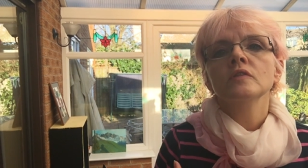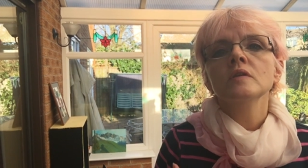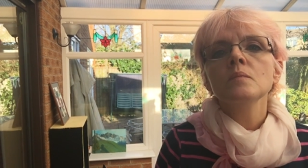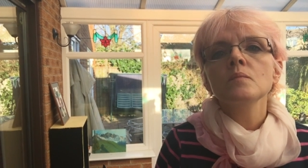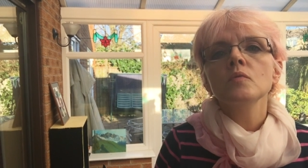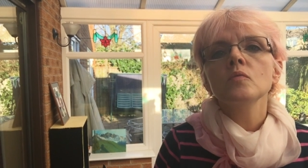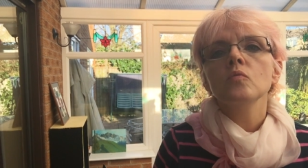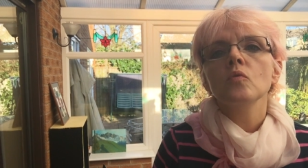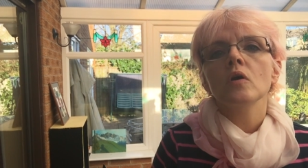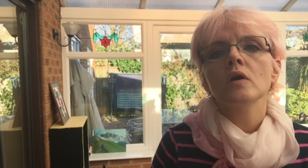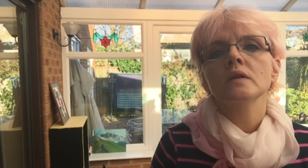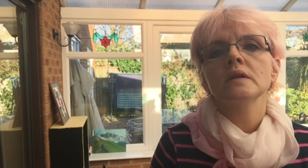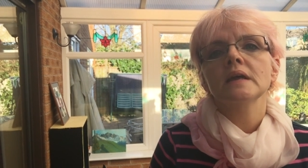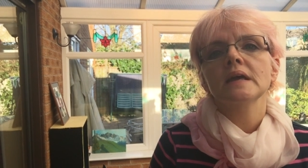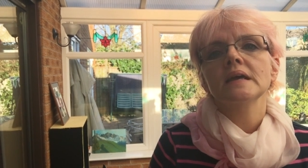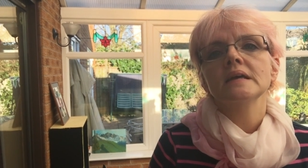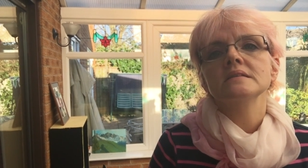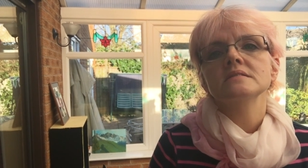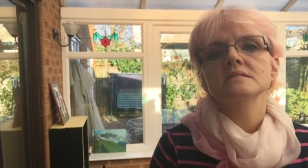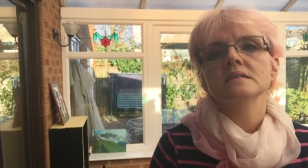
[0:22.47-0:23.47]
Number one
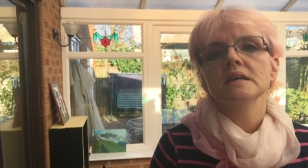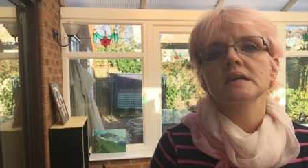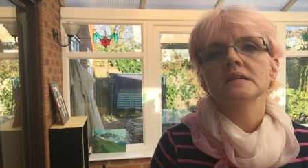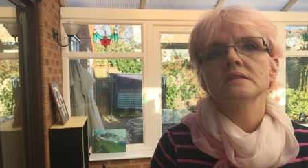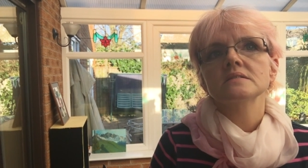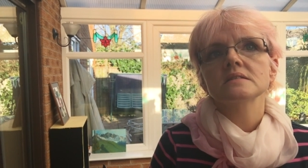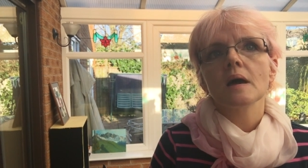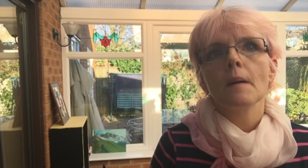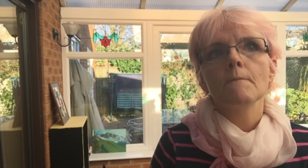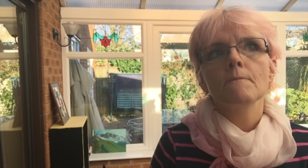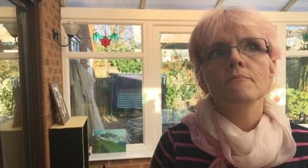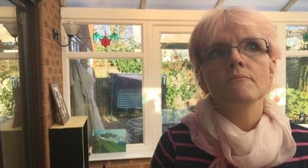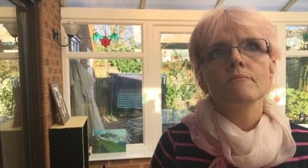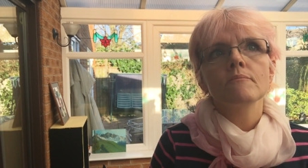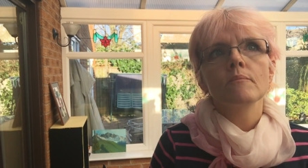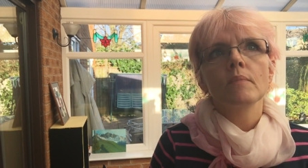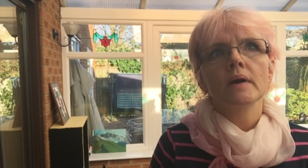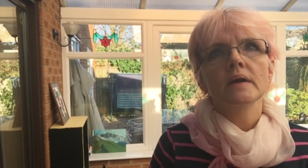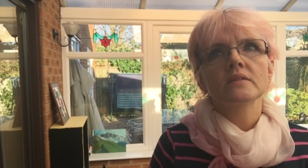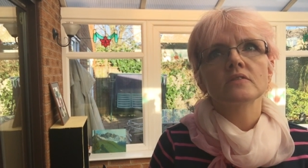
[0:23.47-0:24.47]
is it's
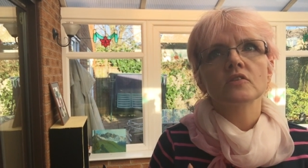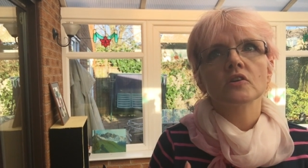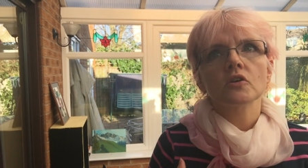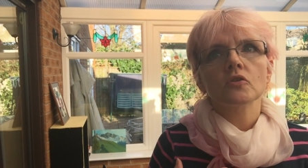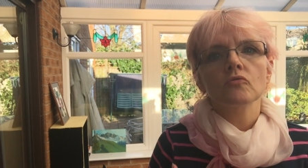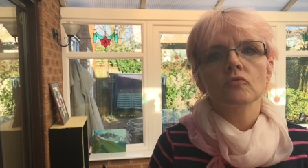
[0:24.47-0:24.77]
a